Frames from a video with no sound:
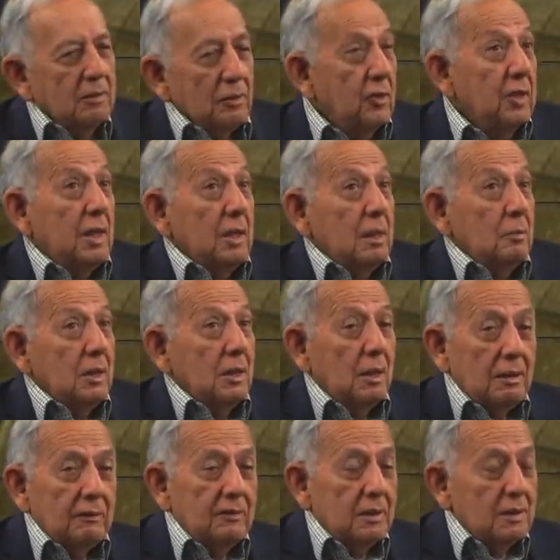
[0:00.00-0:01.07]
they're the enemy,
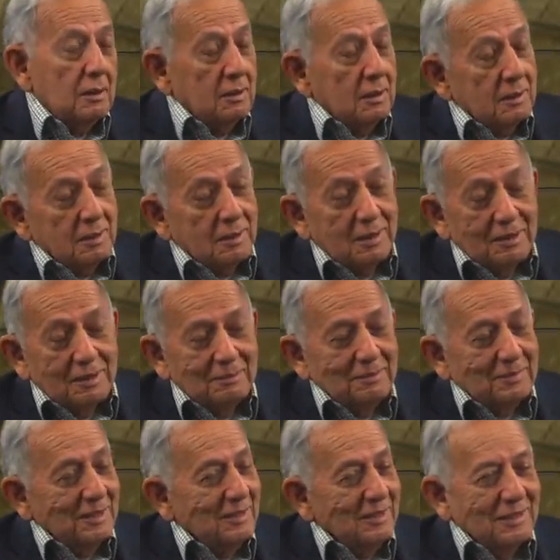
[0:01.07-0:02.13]
obviously. Uh,
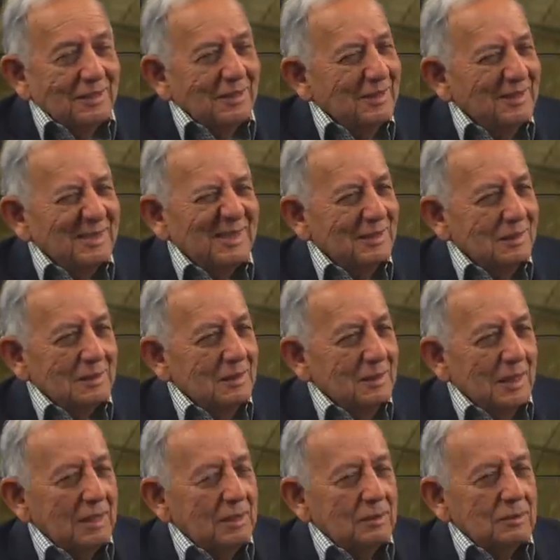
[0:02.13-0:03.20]
but uh,
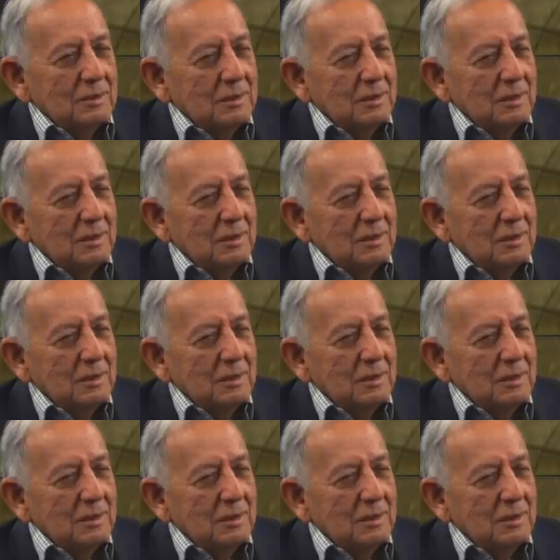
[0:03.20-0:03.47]
I don't